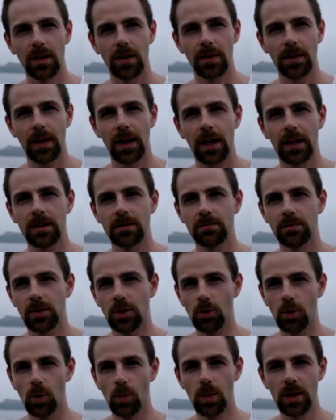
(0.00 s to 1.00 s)
then
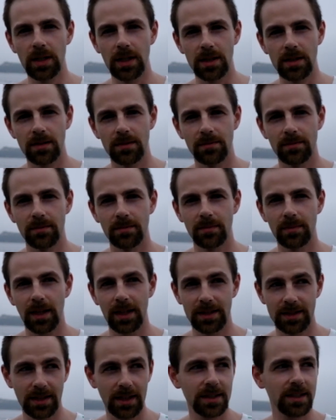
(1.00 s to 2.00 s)
you will win it
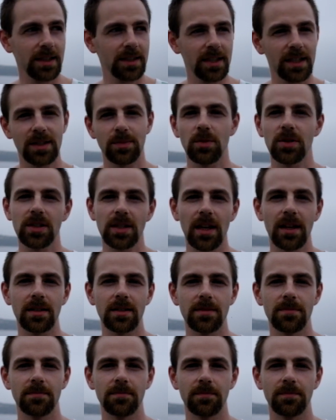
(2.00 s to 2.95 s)
in 66%.